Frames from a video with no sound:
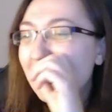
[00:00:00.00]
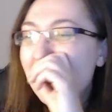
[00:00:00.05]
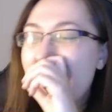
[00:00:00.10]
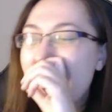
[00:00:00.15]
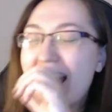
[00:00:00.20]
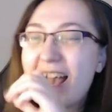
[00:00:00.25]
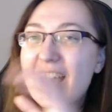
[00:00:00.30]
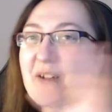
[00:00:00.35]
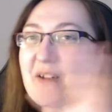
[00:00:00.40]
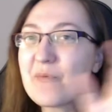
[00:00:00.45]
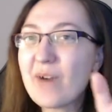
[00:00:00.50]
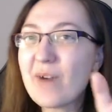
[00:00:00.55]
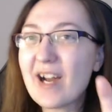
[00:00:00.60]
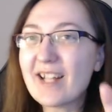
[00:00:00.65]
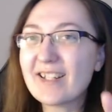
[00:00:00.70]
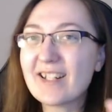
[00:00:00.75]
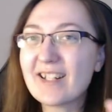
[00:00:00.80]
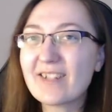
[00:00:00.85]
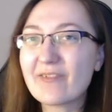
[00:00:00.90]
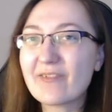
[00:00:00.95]
And why
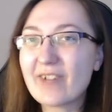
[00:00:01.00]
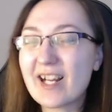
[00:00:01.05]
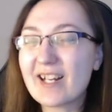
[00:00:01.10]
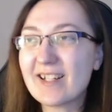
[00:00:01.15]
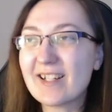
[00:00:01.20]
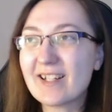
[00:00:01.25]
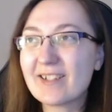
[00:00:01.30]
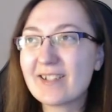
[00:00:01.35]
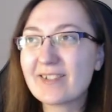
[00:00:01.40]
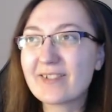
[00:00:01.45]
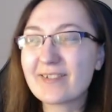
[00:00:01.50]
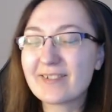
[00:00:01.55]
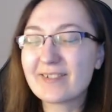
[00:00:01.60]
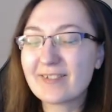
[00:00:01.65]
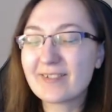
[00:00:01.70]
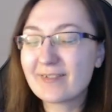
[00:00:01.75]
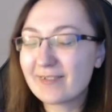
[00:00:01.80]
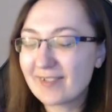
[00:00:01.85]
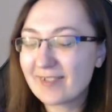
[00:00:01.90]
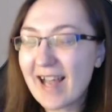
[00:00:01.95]
10
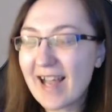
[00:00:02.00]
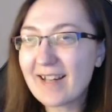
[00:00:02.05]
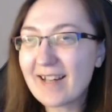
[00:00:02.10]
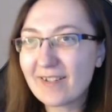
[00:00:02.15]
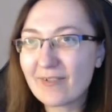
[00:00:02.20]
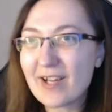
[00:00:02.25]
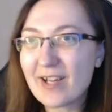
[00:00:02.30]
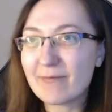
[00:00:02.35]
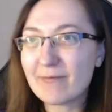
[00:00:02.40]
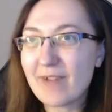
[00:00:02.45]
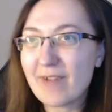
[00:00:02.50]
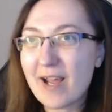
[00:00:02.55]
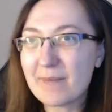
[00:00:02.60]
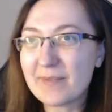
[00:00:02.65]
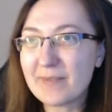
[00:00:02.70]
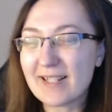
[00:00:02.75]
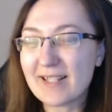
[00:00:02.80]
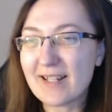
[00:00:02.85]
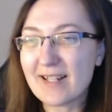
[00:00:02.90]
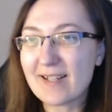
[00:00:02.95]
great
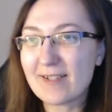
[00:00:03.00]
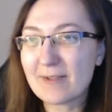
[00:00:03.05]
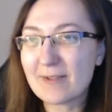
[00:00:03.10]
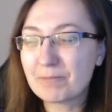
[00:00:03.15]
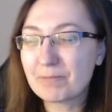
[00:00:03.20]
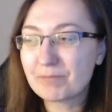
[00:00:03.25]
families